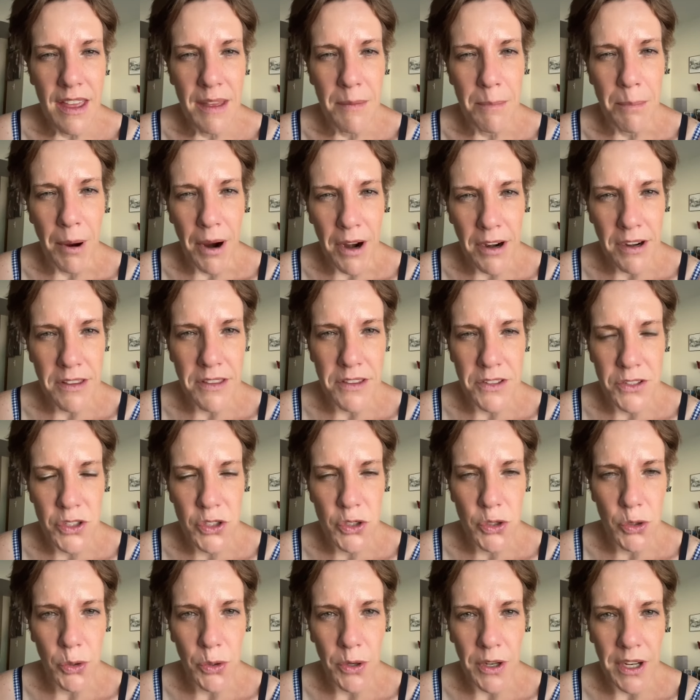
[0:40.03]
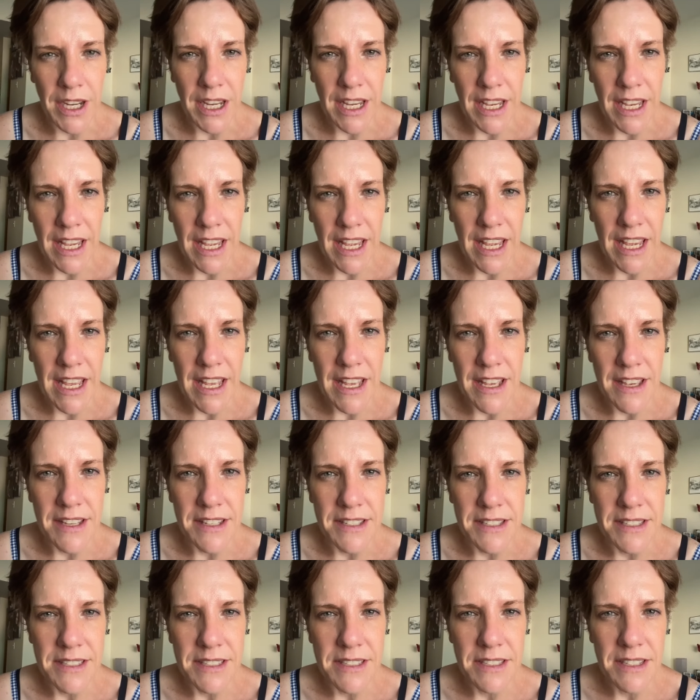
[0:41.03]
Part of the story
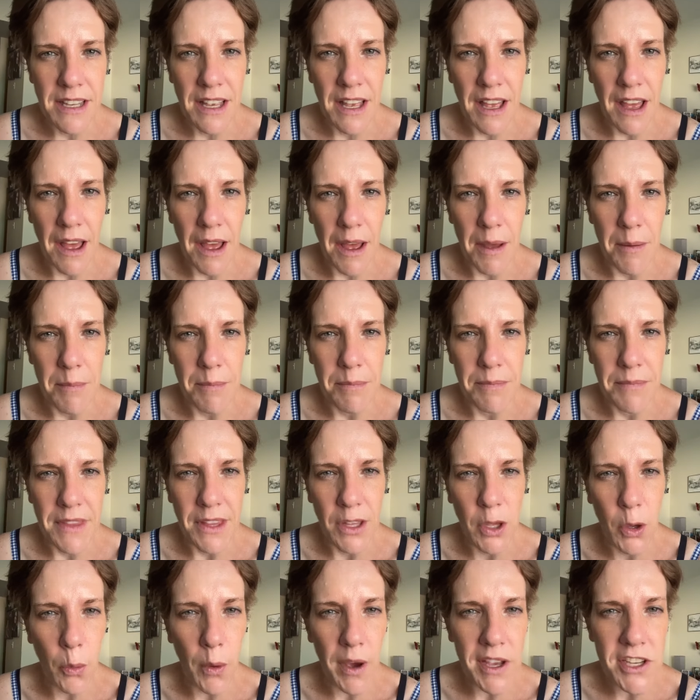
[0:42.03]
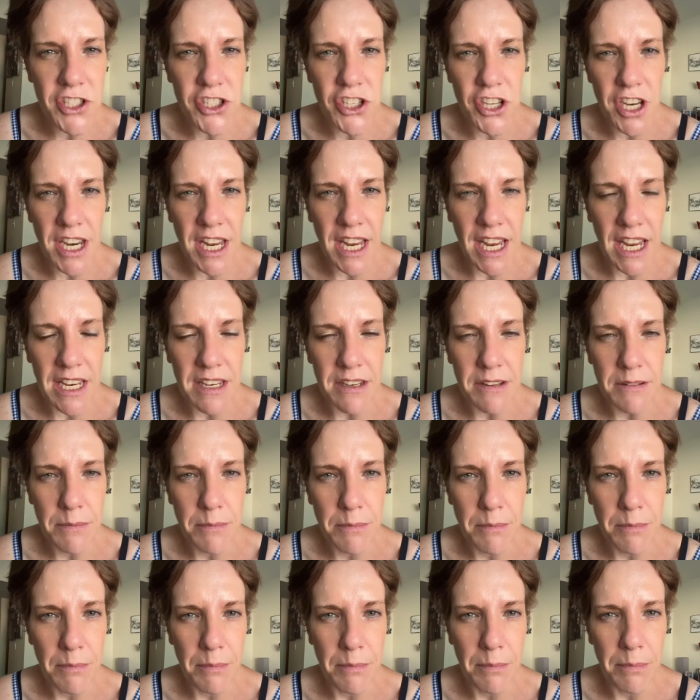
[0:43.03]
is um, the questioning
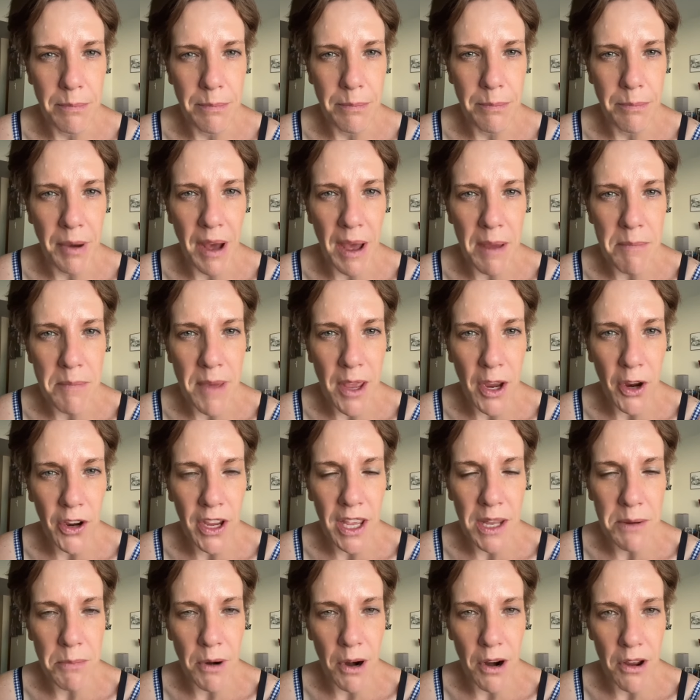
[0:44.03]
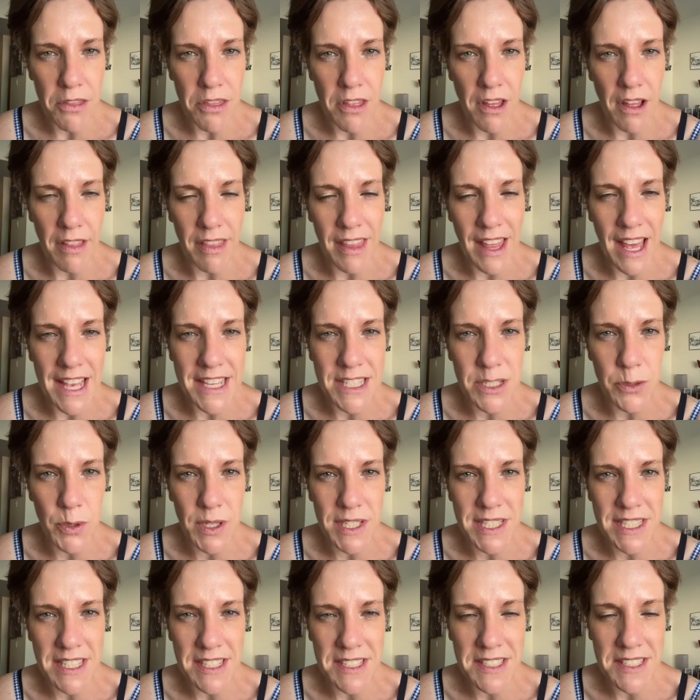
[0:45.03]
by Mary and Martha,
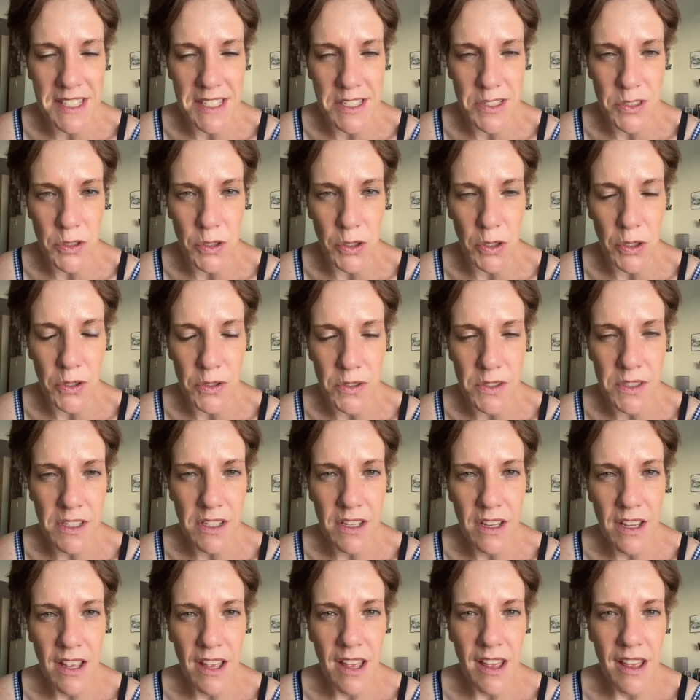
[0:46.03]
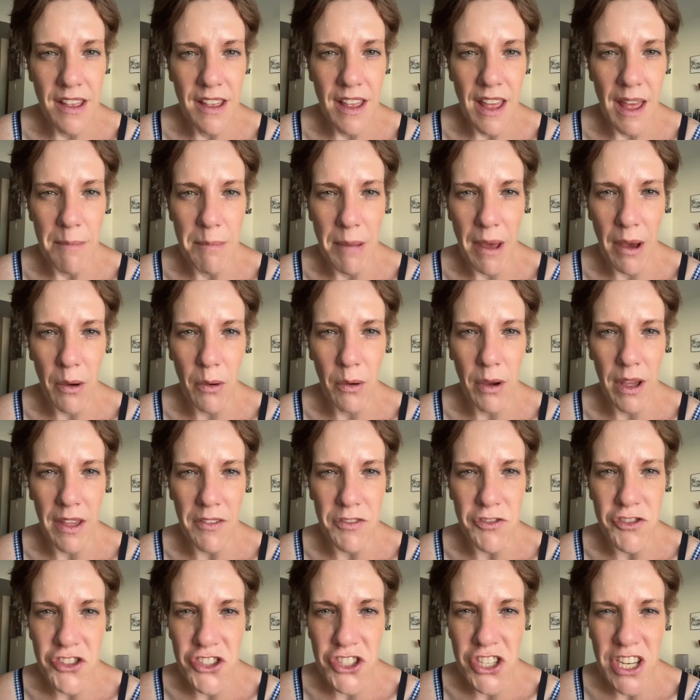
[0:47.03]
Lazarus's sisters, about
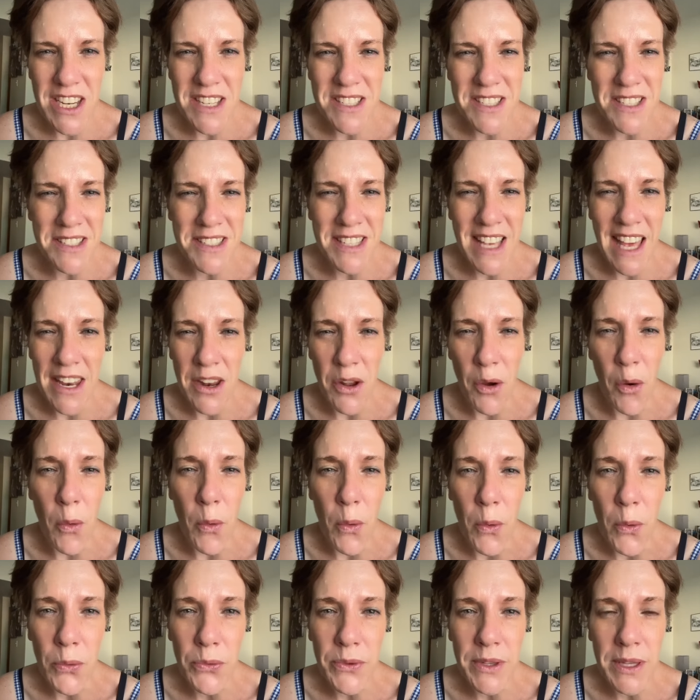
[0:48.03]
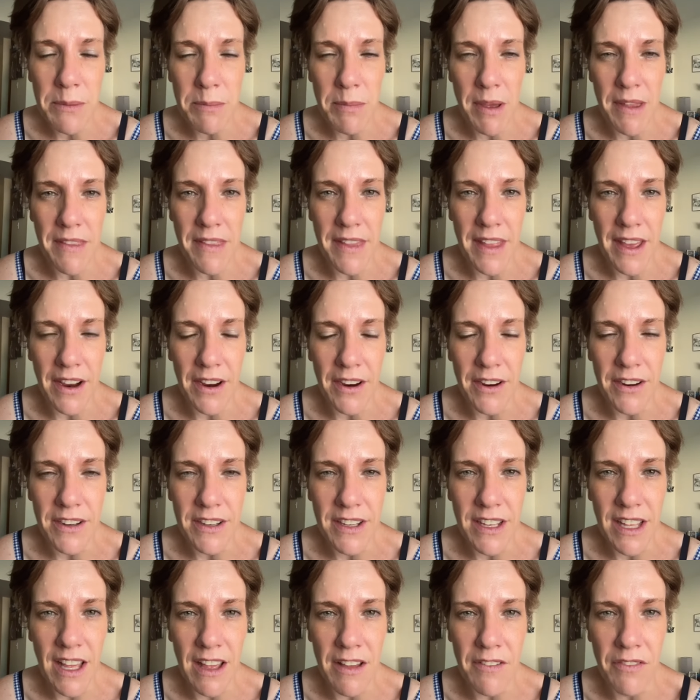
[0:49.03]
if Jesus had only been there,
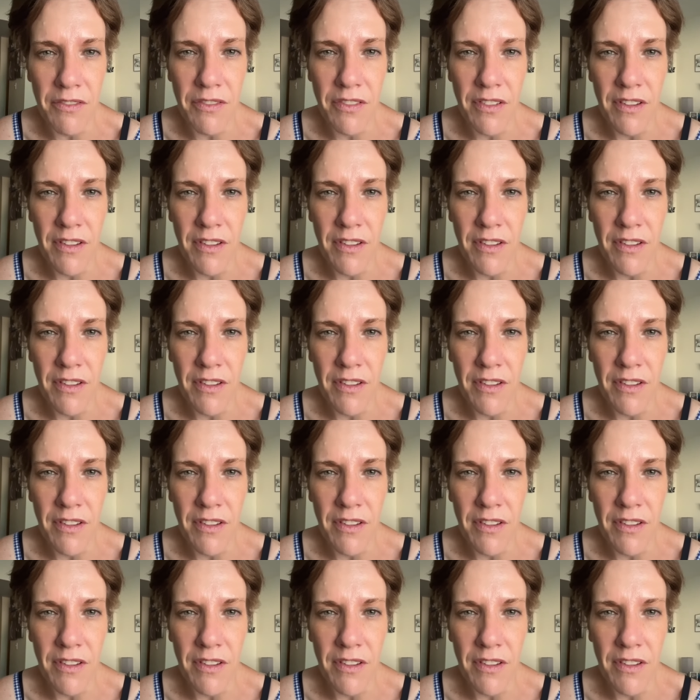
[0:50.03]
if